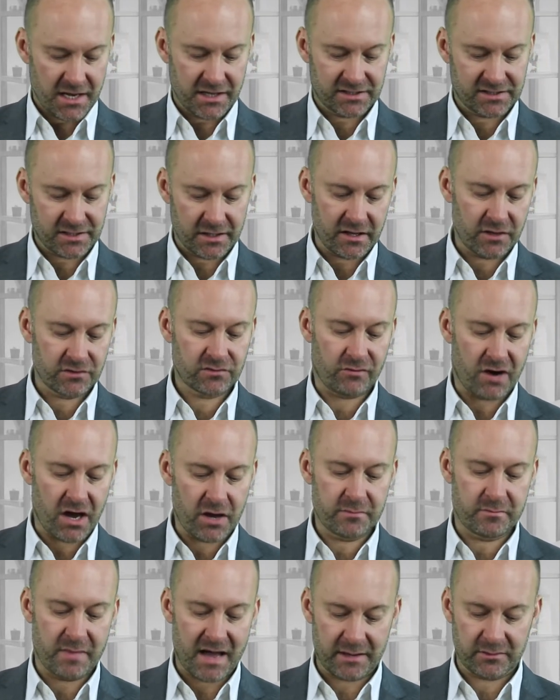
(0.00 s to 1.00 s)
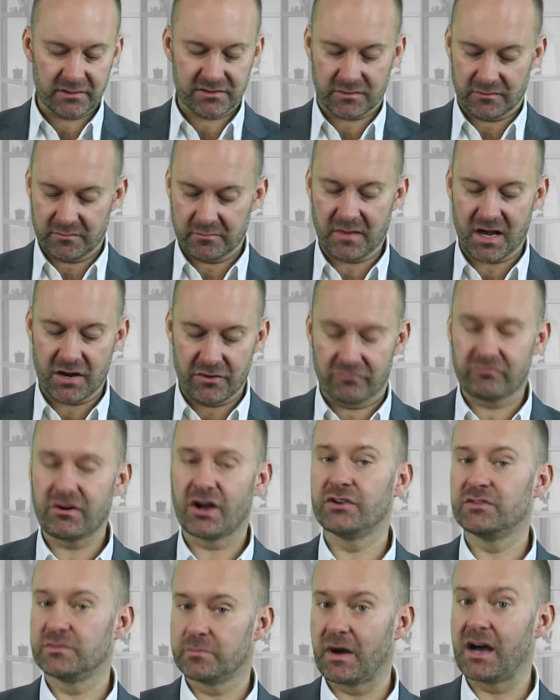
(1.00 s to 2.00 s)
So those Rode
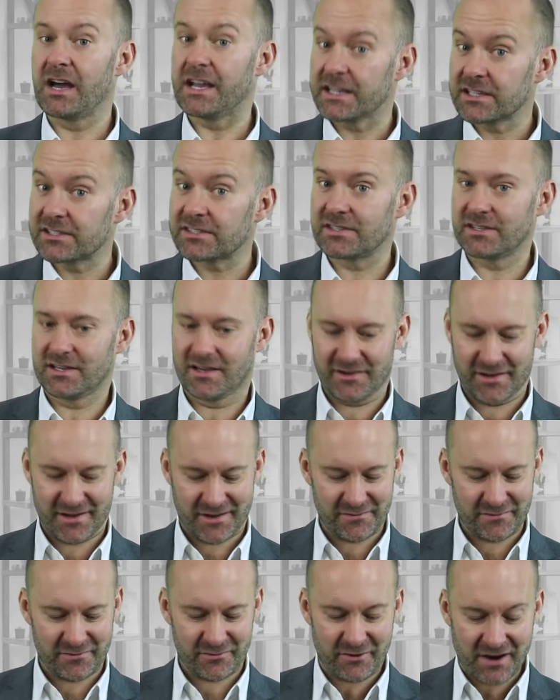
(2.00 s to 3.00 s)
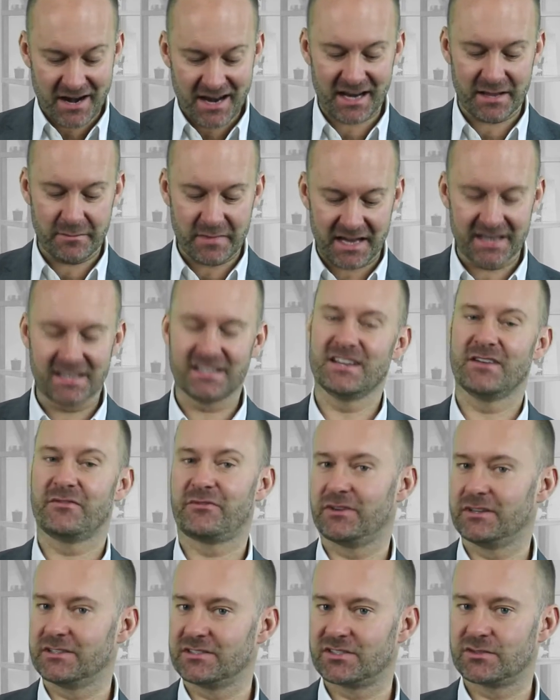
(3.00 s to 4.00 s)
mics have really made a
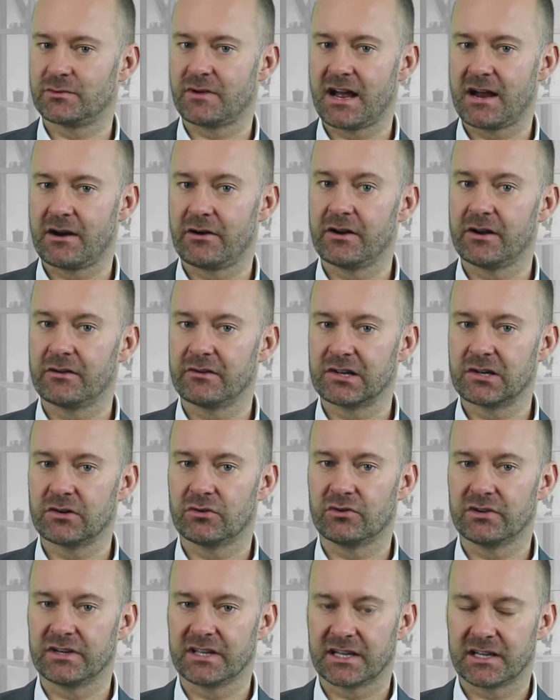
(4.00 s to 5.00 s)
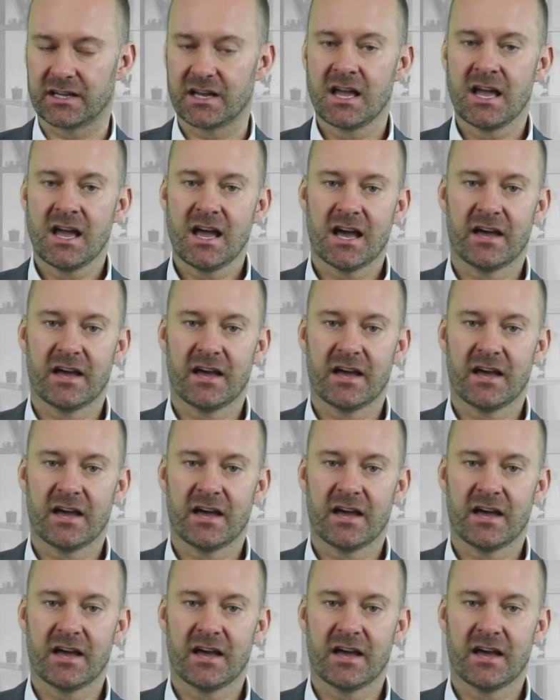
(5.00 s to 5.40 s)
difference to our recording,